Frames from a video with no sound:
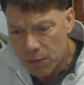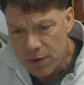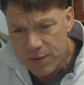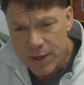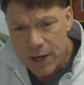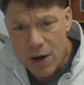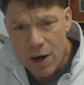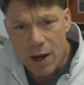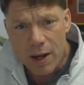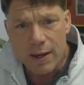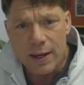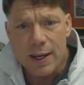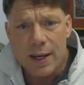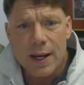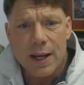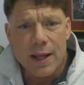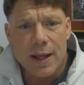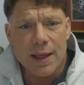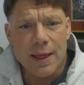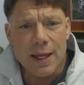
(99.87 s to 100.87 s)
Moving on,
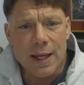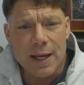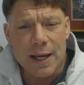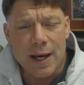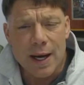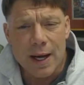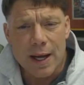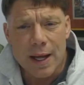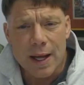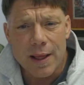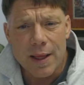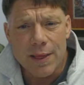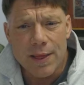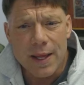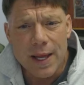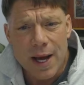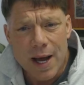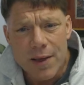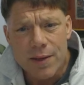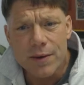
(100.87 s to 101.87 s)
the
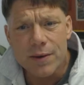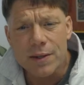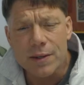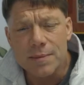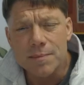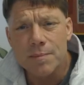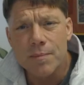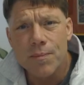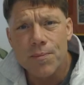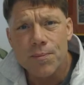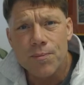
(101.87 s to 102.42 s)
other